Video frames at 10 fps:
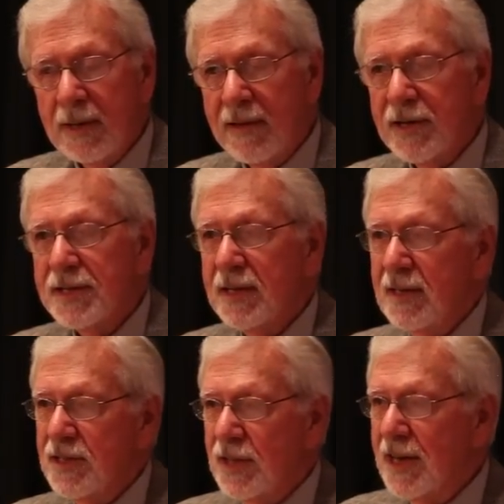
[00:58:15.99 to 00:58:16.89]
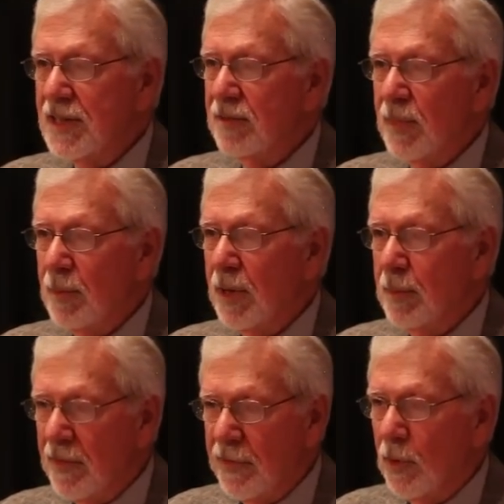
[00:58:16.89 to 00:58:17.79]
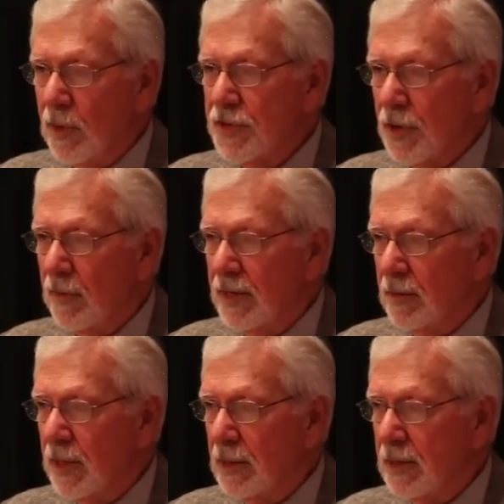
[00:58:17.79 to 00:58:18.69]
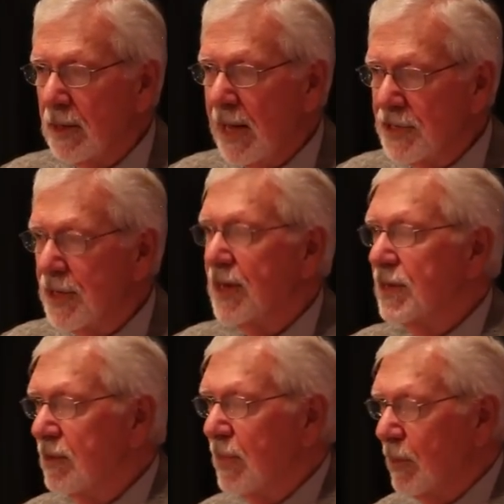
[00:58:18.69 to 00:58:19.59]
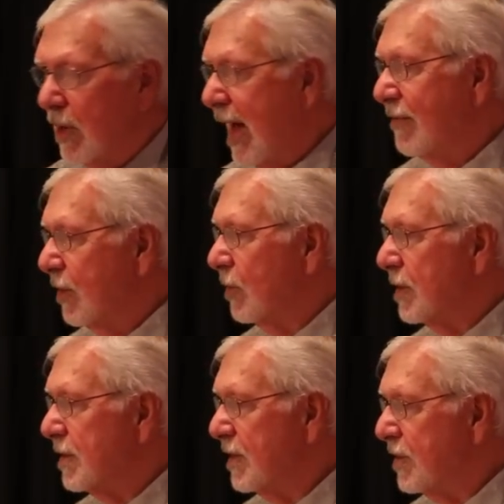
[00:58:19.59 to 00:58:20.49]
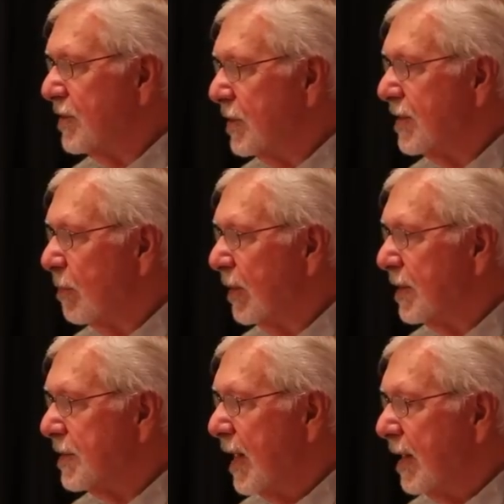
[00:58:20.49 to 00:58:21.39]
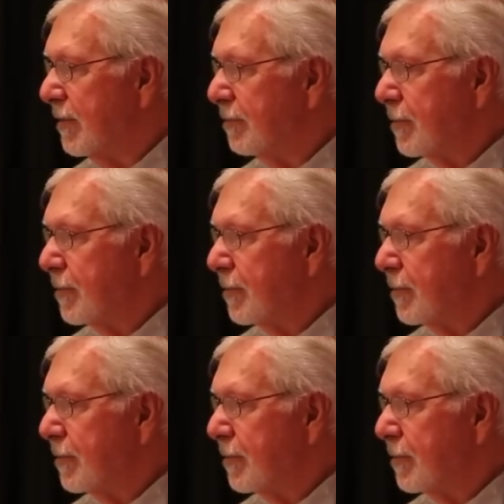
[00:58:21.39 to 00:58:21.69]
There's studies of memory before Scoville and Milner and studies of memory afterwards. It's just as simple as that.